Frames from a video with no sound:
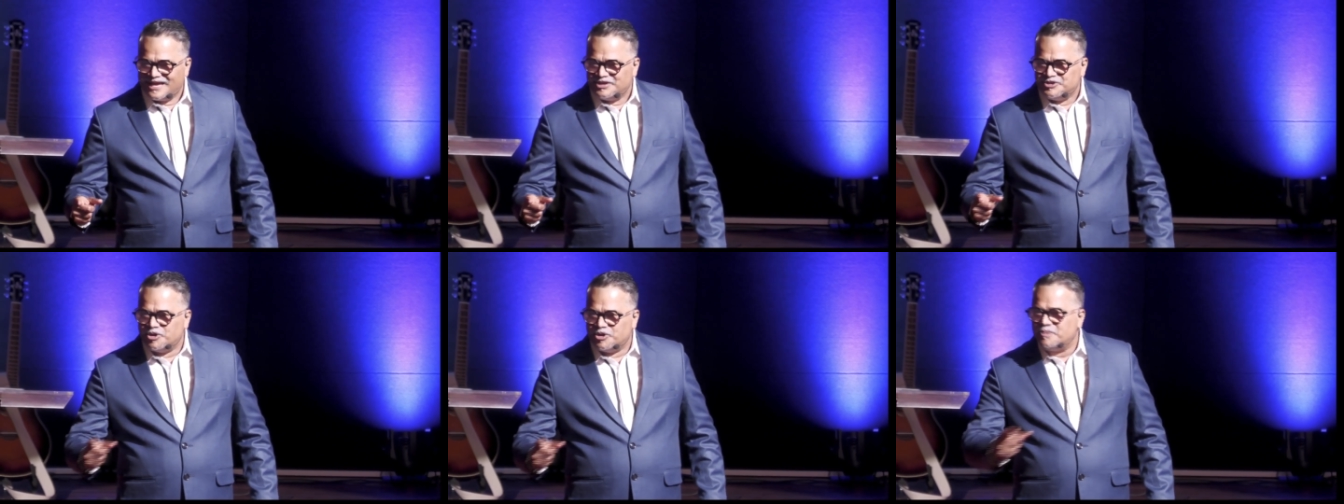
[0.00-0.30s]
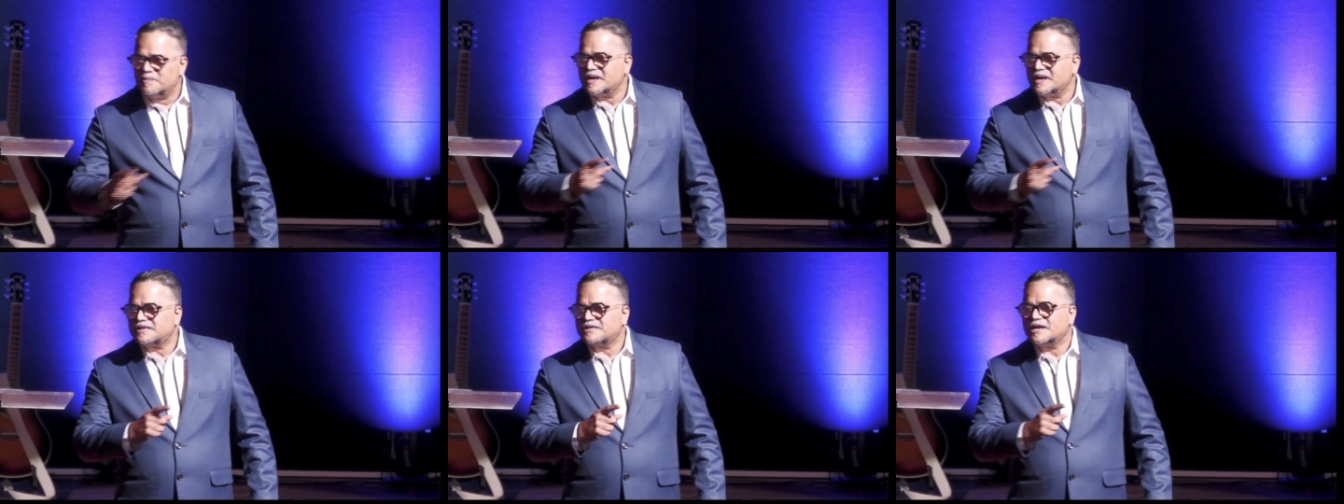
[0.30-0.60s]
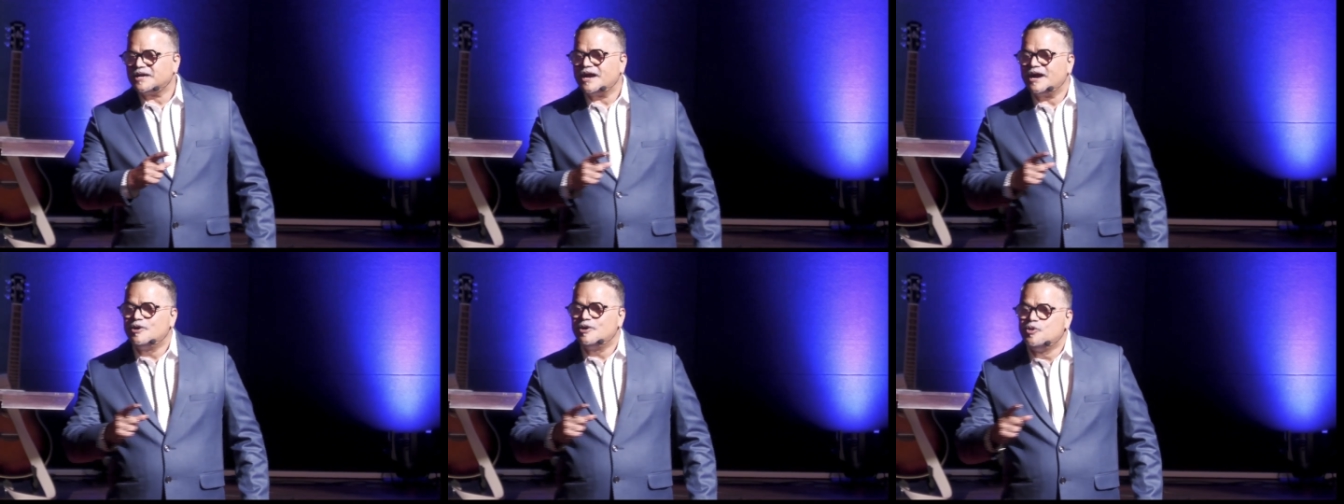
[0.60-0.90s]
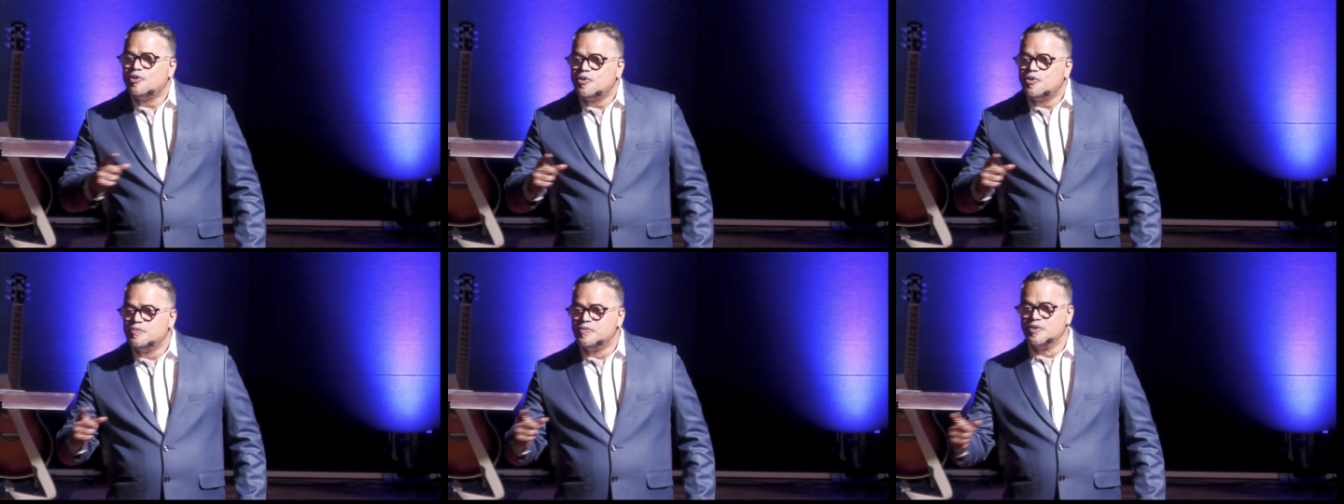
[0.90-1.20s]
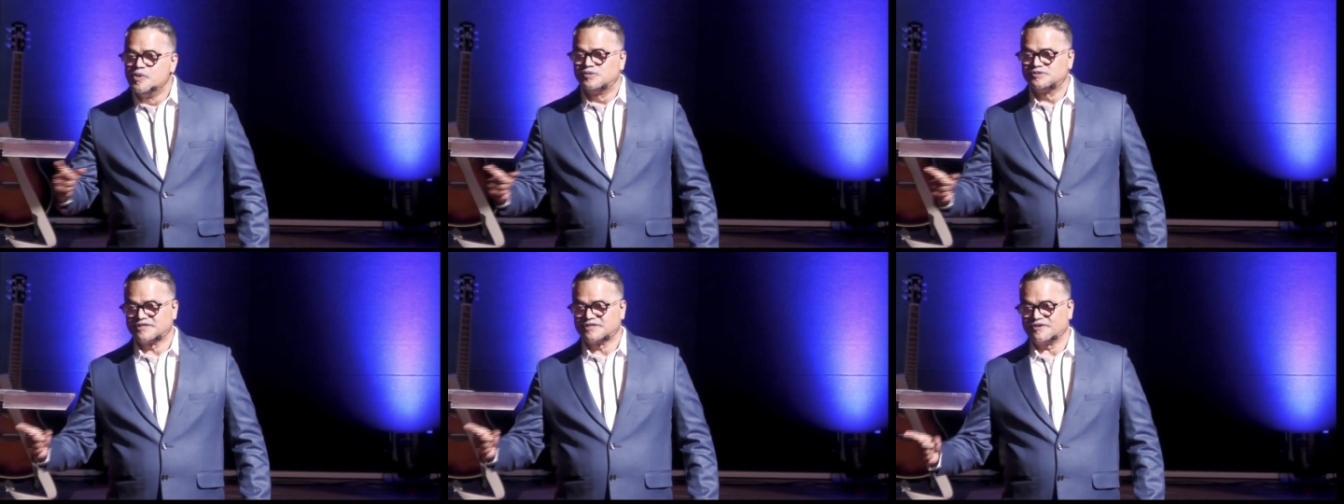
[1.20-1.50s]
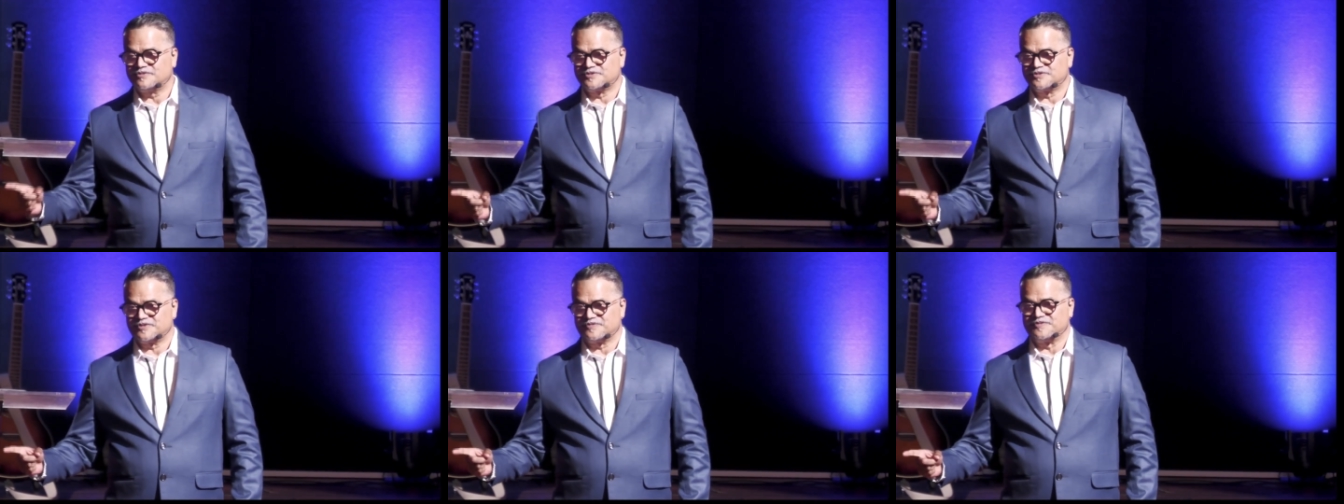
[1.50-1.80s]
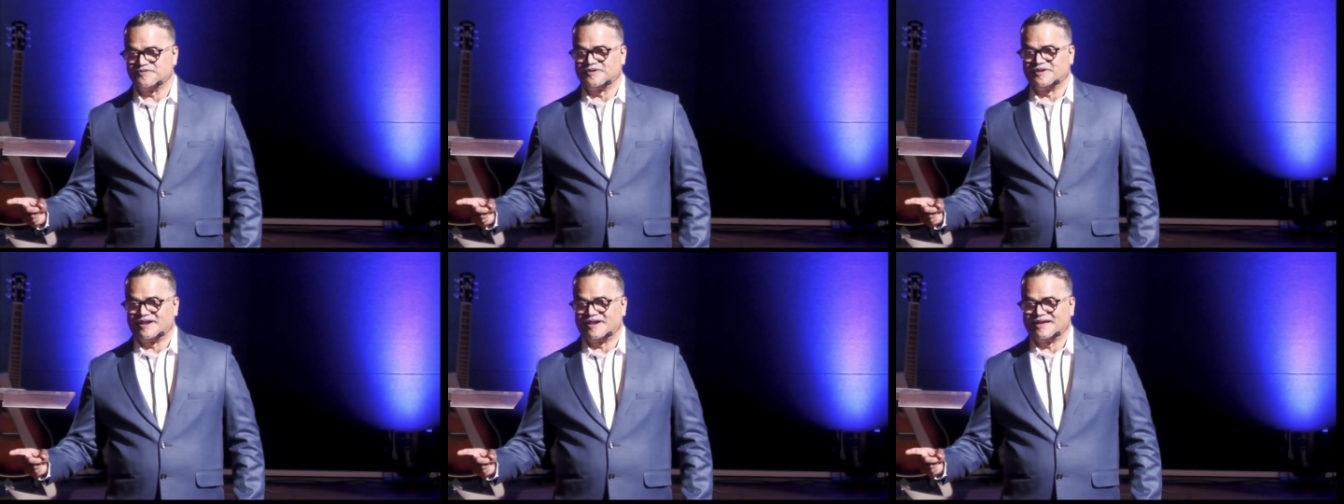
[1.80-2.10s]
No matter who moves out of
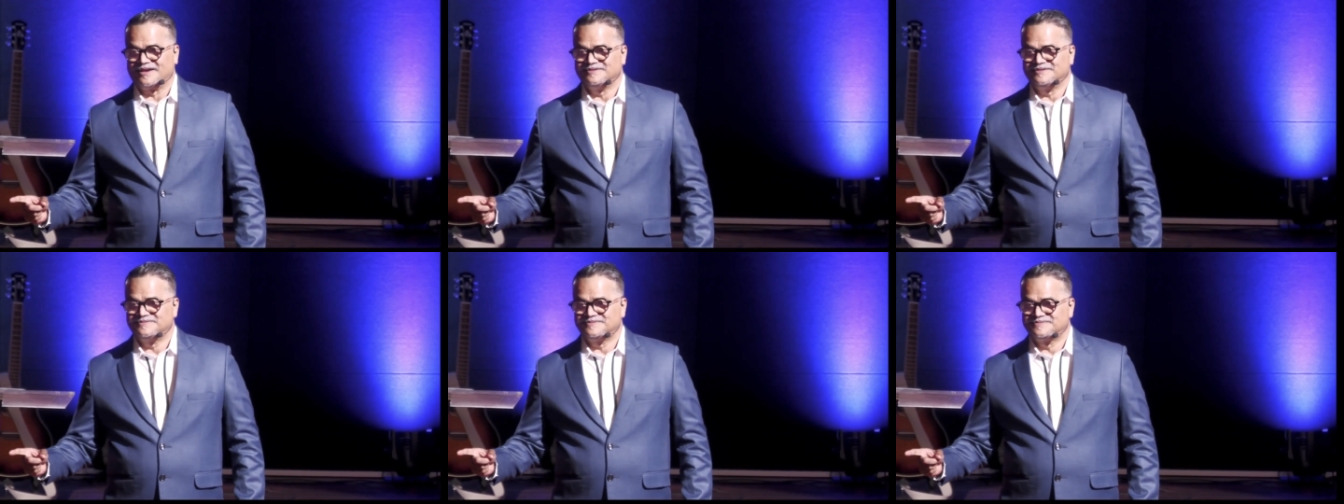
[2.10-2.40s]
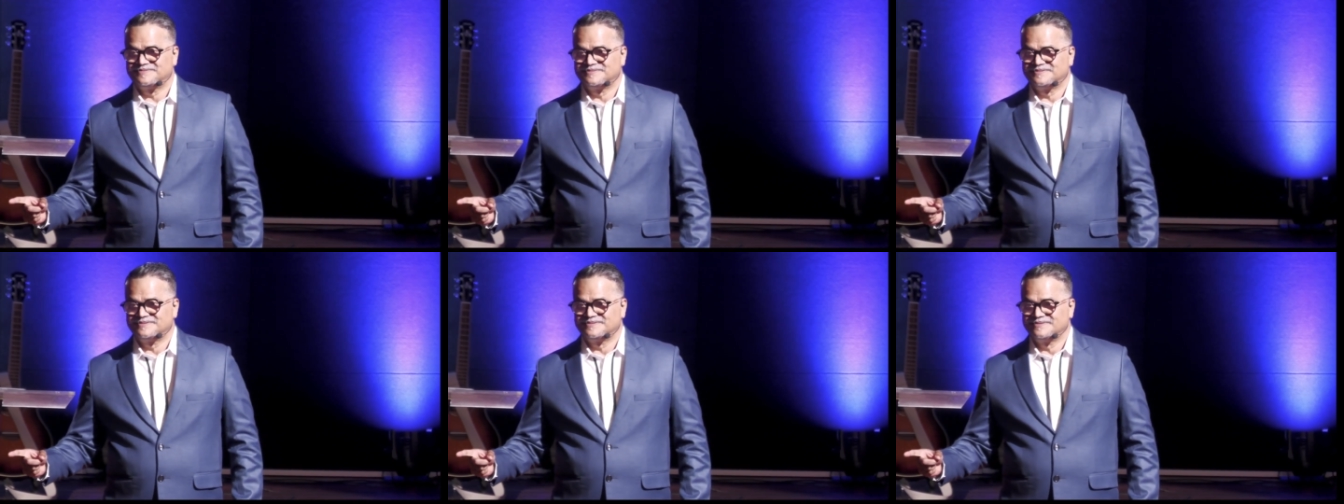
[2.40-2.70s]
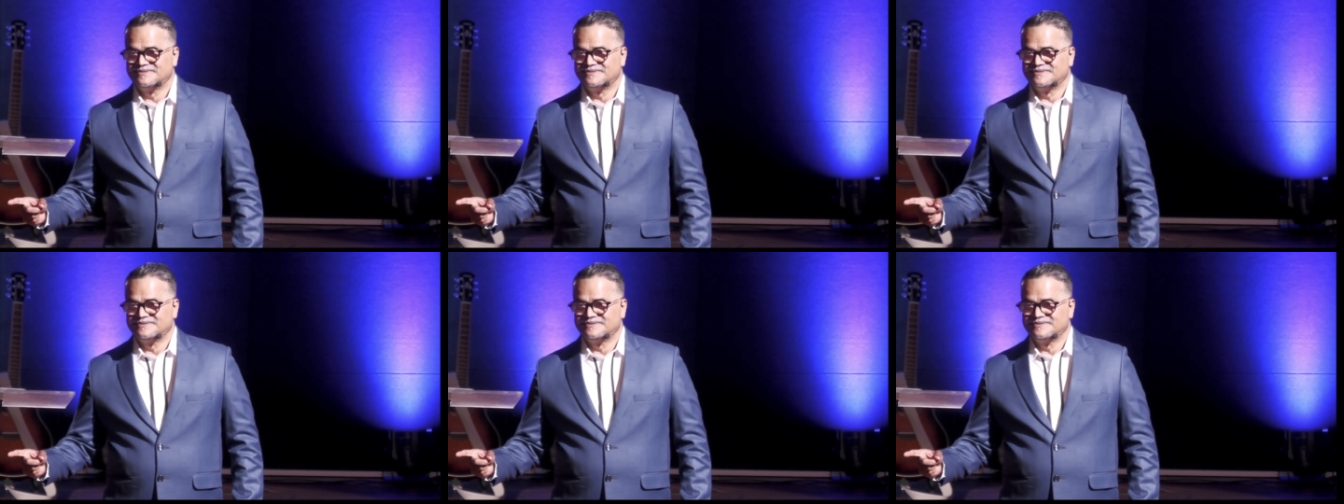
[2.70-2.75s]
your life,